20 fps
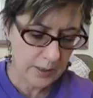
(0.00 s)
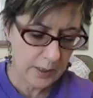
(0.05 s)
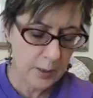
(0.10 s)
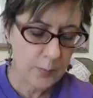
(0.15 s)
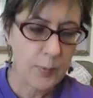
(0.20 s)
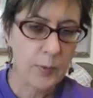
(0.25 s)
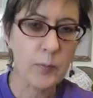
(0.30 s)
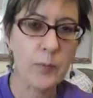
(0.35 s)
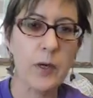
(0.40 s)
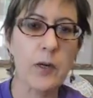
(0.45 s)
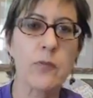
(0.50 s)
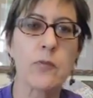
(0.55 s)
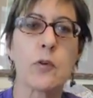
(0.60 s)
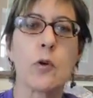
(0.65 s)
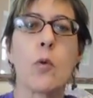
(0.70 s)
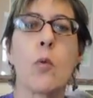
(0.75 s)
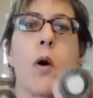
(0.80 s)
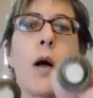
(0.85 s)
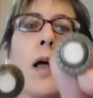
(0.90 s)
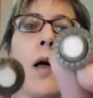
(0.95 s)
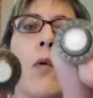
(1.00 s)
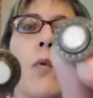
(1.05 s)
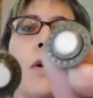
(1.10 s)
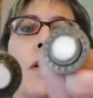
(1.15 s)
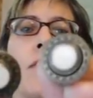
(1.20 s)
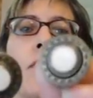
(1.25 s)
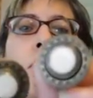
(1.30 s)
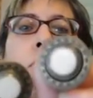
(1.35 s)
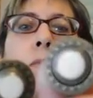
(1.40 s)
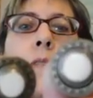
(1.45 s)
keep and wear for a while. One
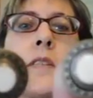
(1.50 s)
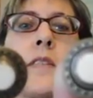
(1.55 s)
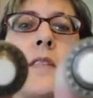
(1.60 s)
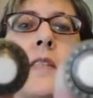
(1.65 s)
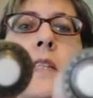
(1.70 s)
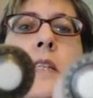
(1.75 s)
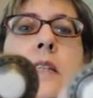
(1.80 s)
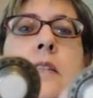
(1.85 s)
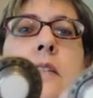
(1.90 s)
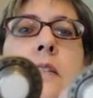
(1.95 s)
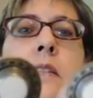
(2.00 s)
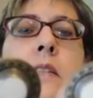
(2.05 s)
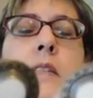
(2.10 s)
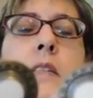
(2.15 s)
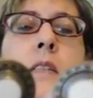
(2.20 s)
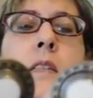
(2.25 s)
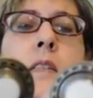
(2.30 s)
of them was this.